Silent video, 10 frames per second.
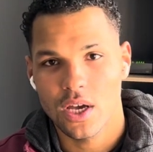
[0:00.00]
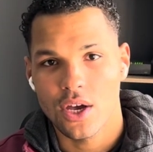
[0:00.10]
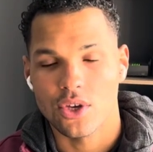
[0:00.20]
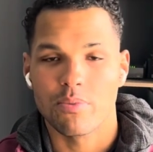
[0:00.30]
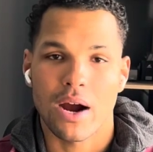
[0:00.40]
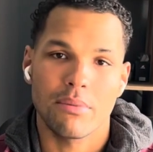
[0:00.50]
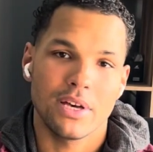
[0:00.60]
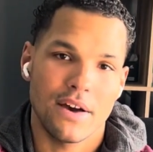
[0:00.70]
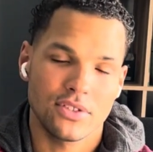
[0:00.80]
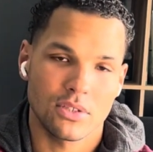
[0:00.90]
you probably
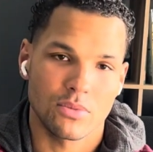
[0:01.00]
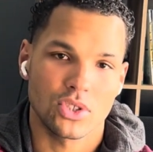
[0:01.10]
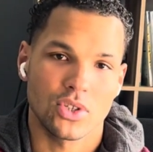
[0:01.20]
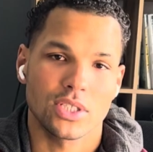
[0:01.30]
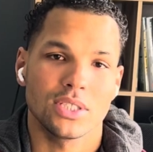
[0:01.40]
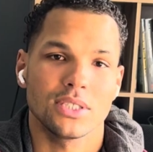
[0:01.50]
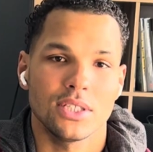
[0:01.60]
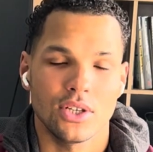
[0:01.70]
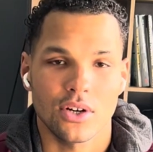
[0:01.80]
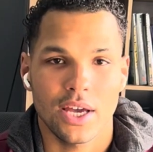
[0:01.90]
have some restrictions in
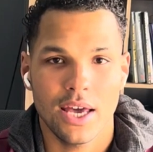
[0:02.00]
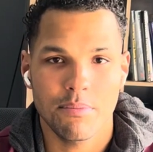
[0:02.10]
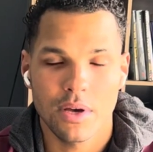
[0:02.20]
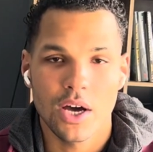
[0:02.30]
your hip,